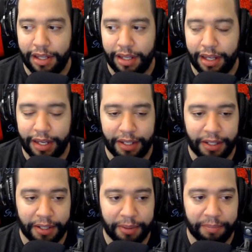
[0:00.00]

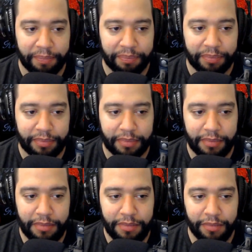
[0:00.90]
And
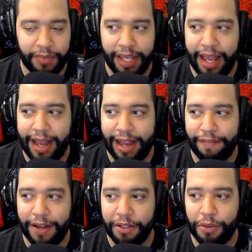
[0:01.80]
yeah, I
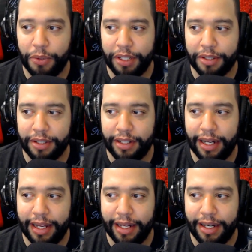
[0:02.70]
found it weird
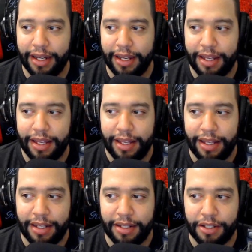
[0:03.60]
that
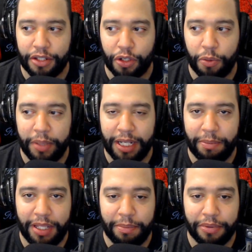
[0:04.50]
so many
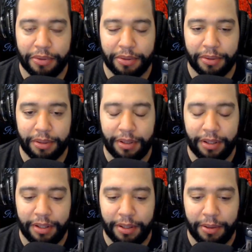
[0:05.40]
people
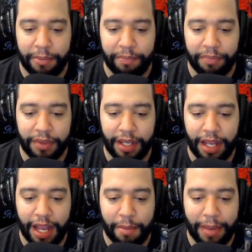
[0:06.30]

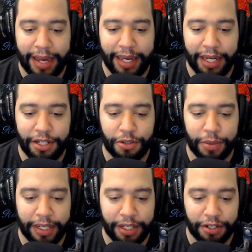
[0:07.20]
in my age
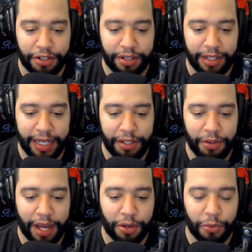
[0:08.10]
range, they knew
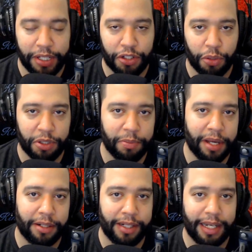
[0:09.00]
how to read so much
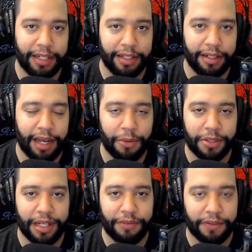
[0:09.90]
better than I did. I was
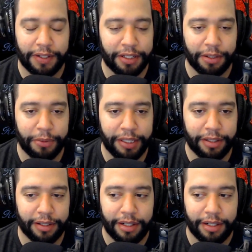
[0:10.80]
never a very good reader.